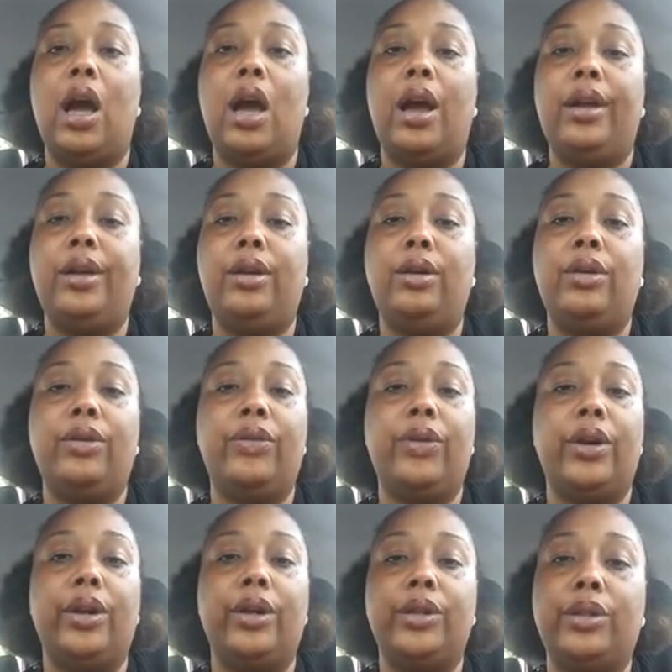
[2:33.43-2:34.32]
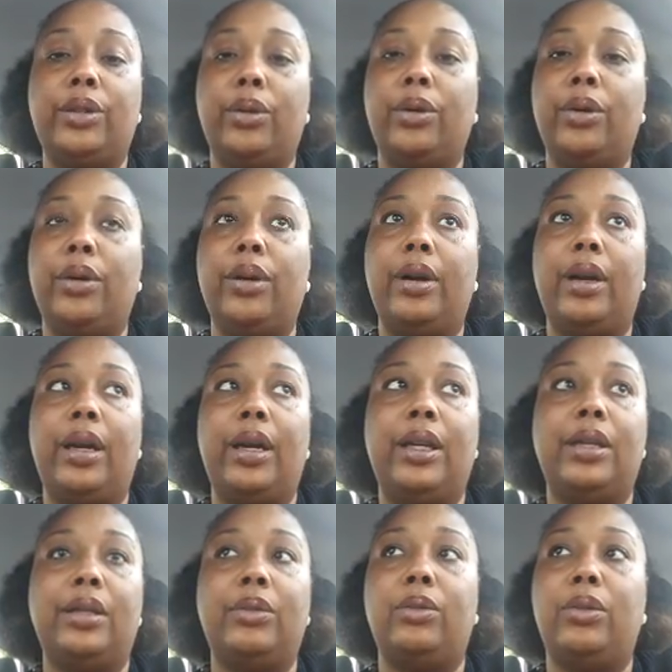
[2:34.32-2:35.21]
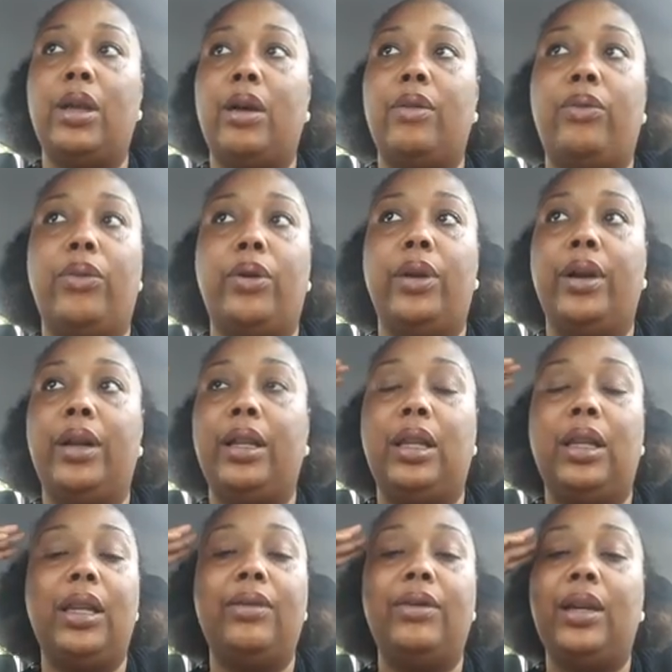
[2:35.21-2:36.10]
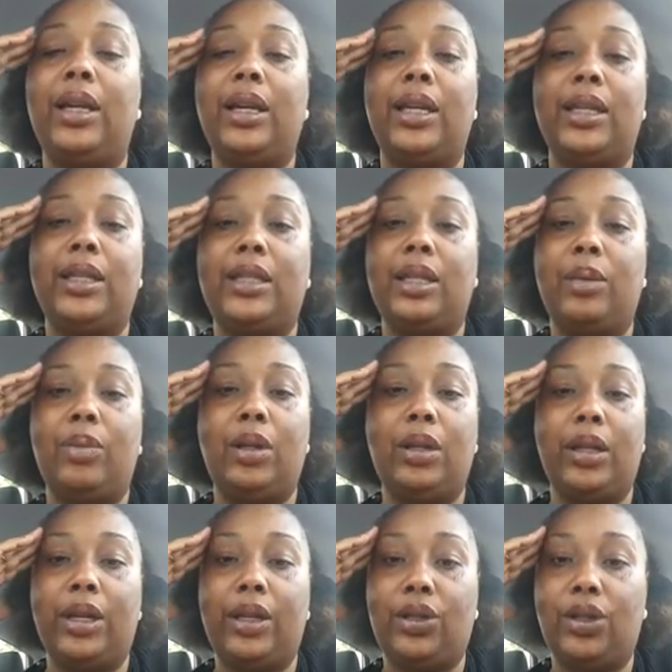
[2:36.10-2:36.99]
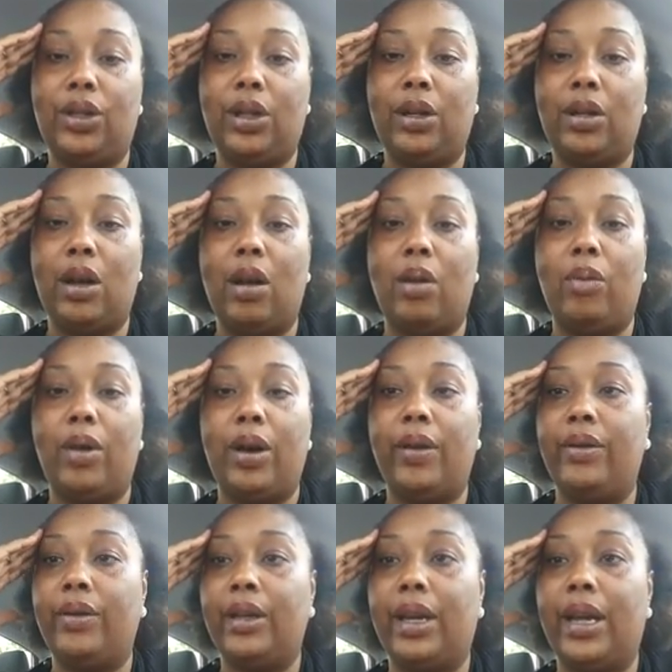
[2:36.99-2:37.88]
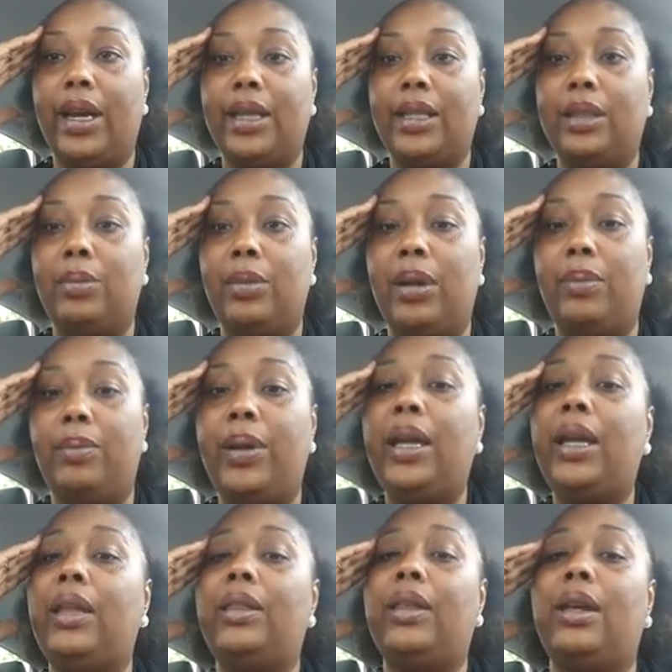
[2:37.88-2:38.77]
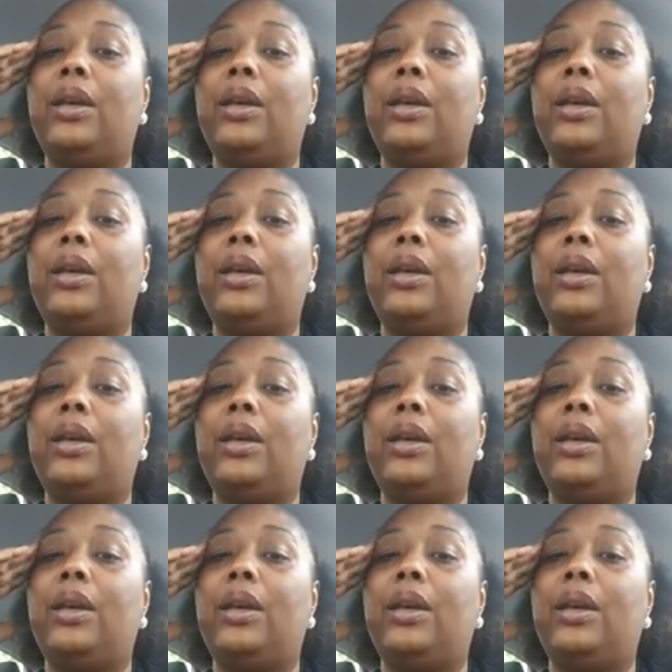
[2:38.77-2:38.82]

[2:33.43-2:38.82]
universe, or if we're living in a simulation or whatever the case may be,